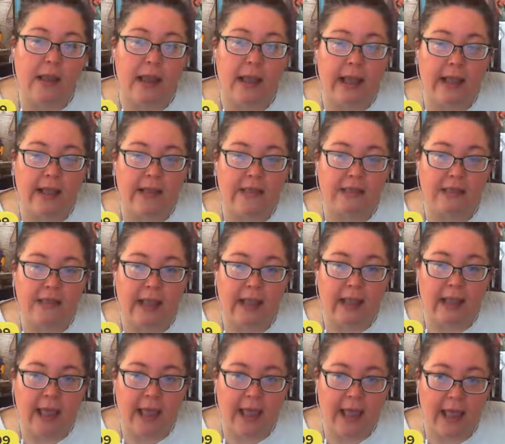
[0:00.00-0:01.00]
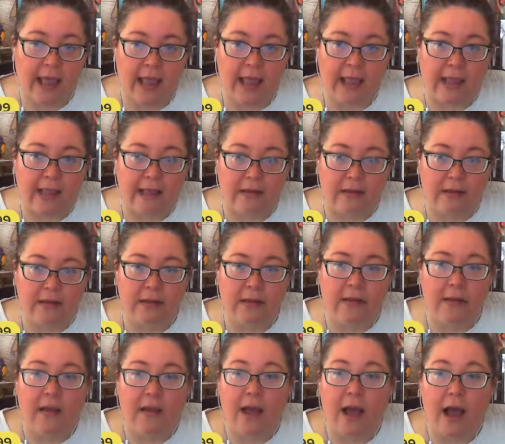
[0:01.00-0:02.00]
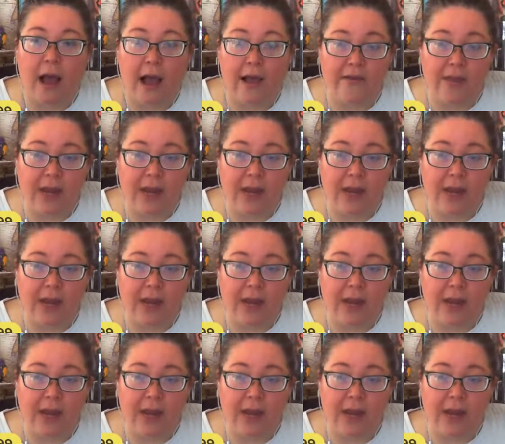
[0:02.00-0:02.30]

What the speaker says: and say, hey, I've